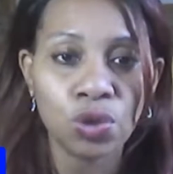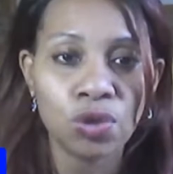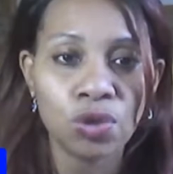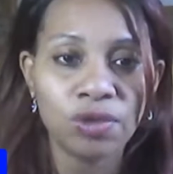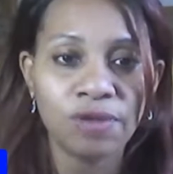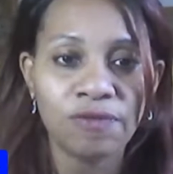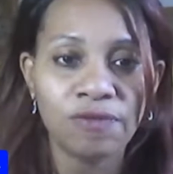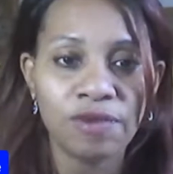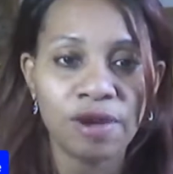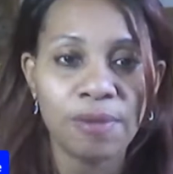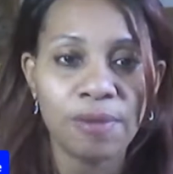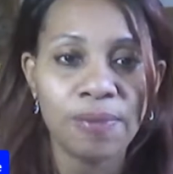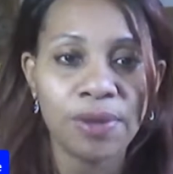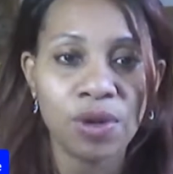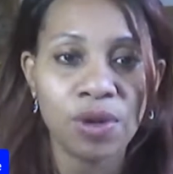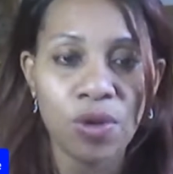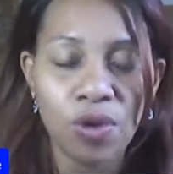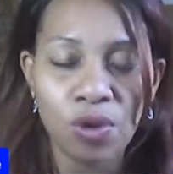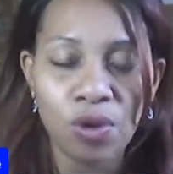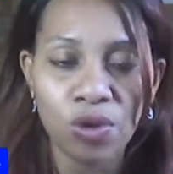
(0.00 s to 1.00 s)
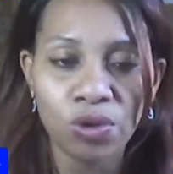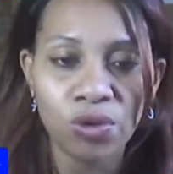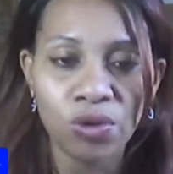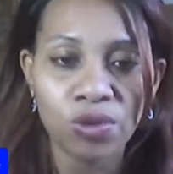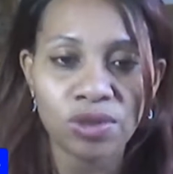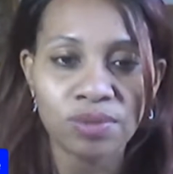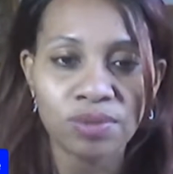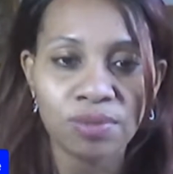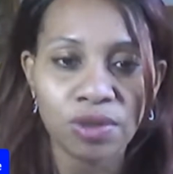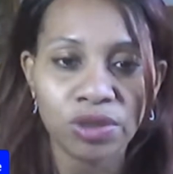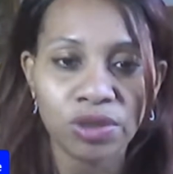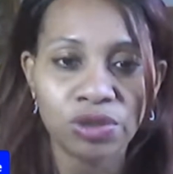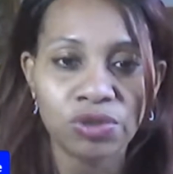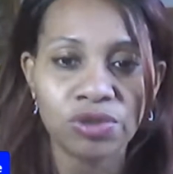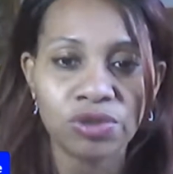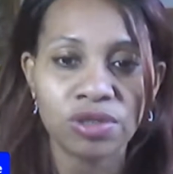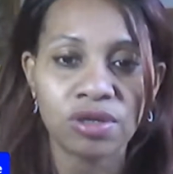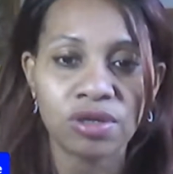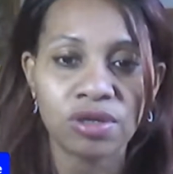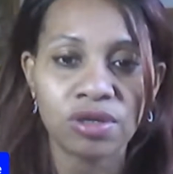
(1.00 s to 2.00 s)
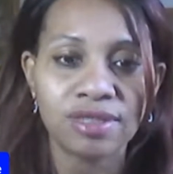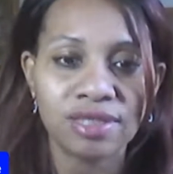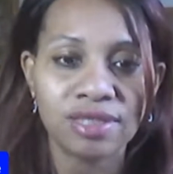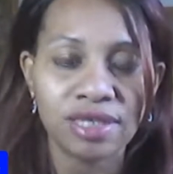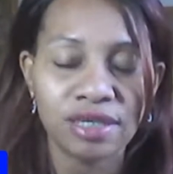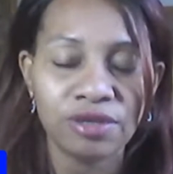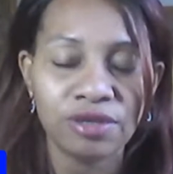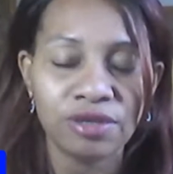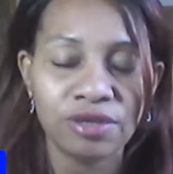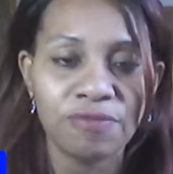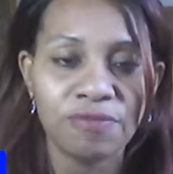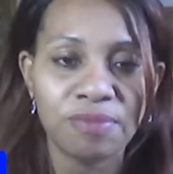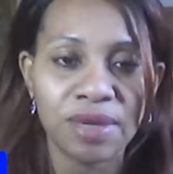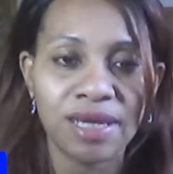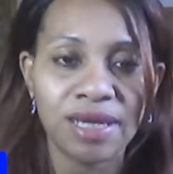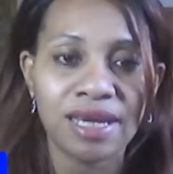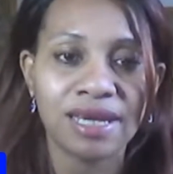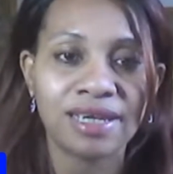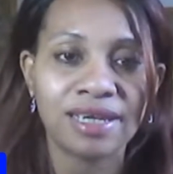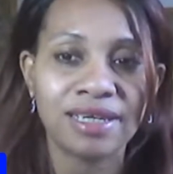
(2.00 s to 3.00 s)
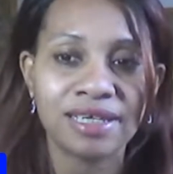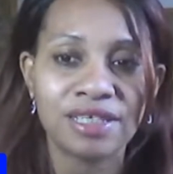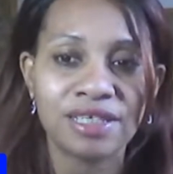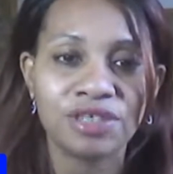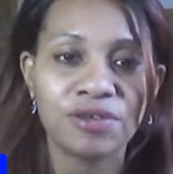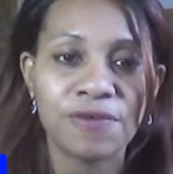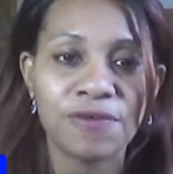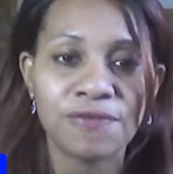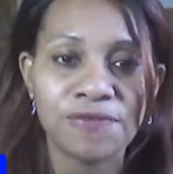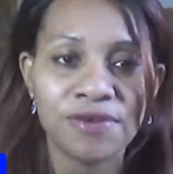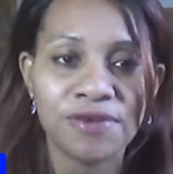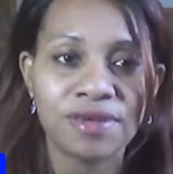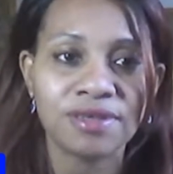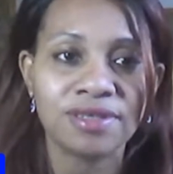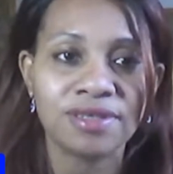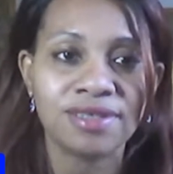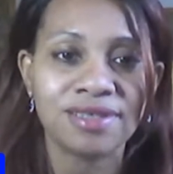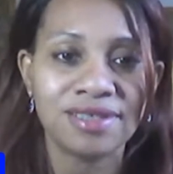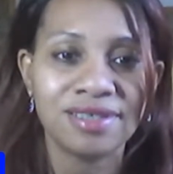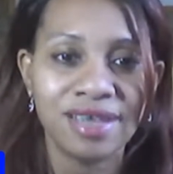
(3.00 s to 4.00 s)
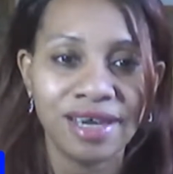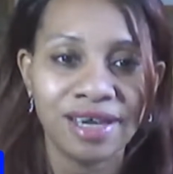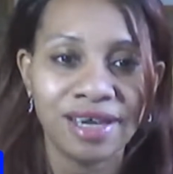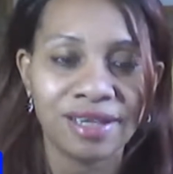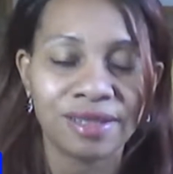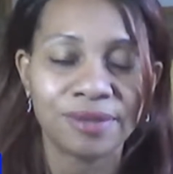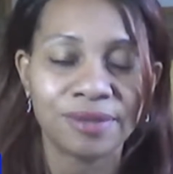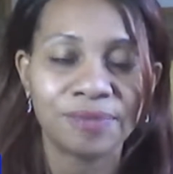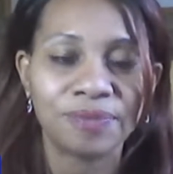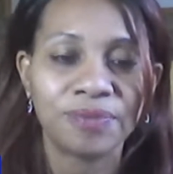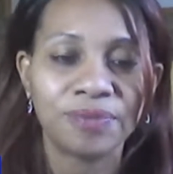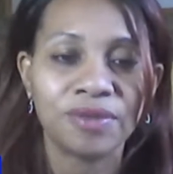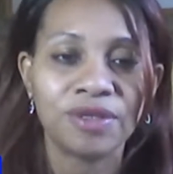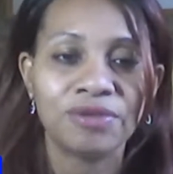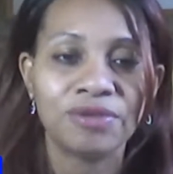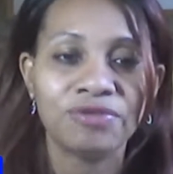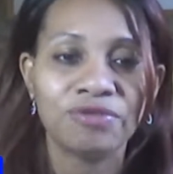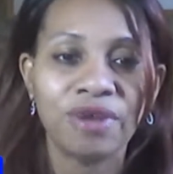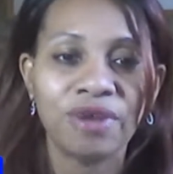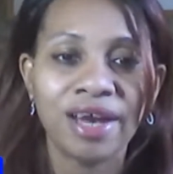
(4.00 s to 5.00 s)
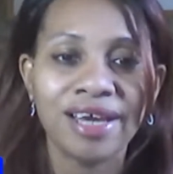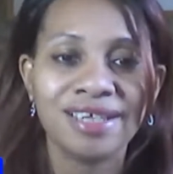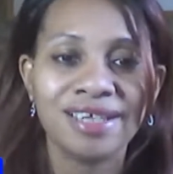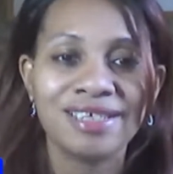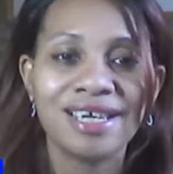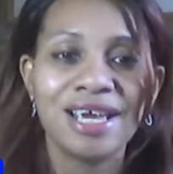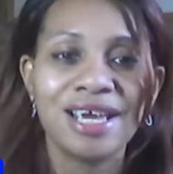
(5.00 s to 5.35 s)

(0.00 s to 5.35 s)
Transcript: go developing all those modules until you've made at least your first sale, right?